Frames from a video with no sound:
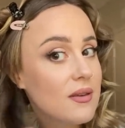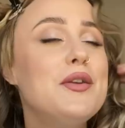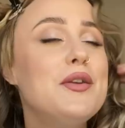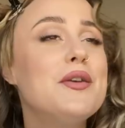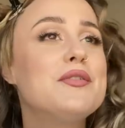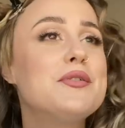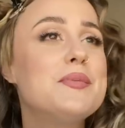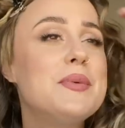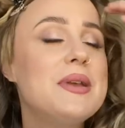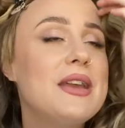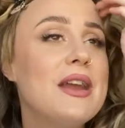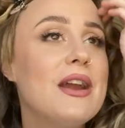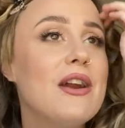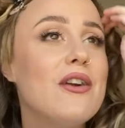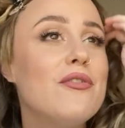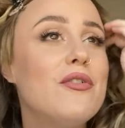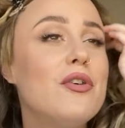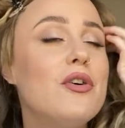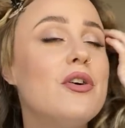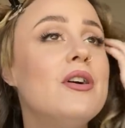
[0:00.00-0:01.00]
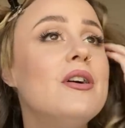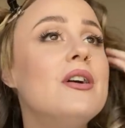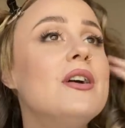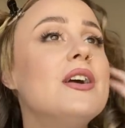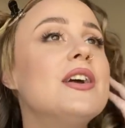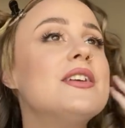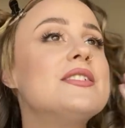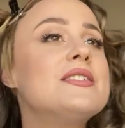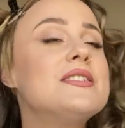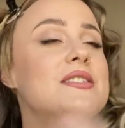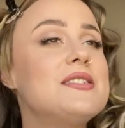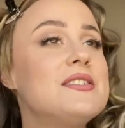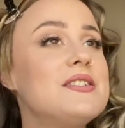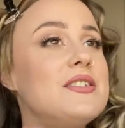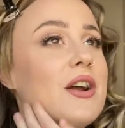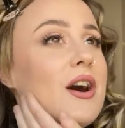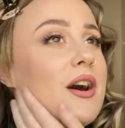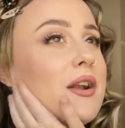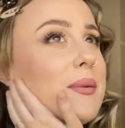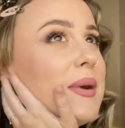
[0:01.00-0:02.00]
You have to be careful since it's
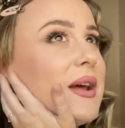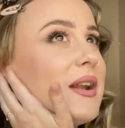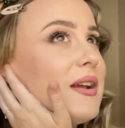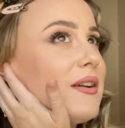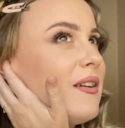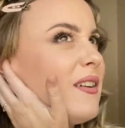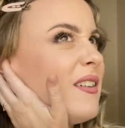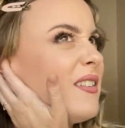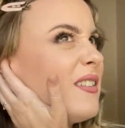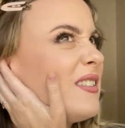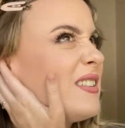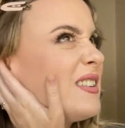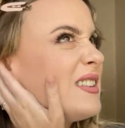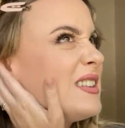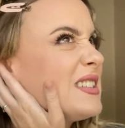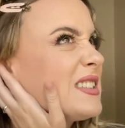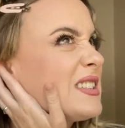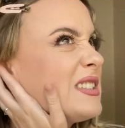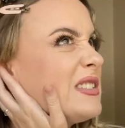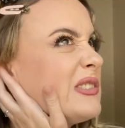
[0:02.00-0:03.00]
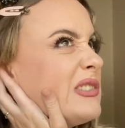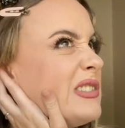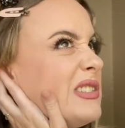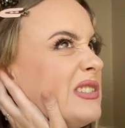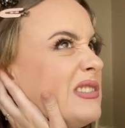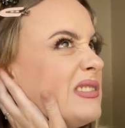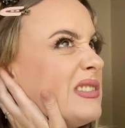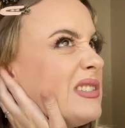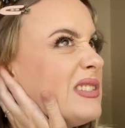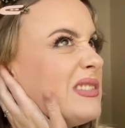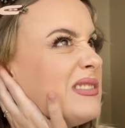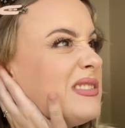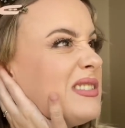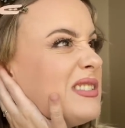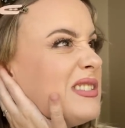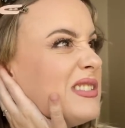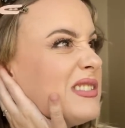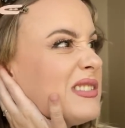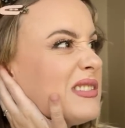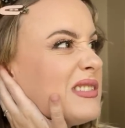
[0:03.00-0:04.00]
an automatic curler to not go too close
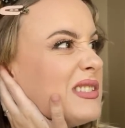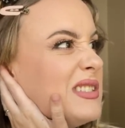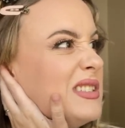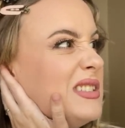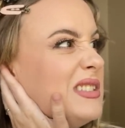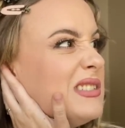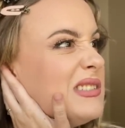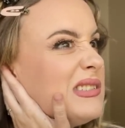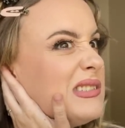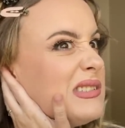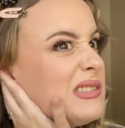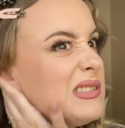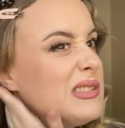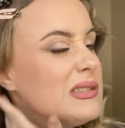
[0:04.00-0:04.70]
to your ear.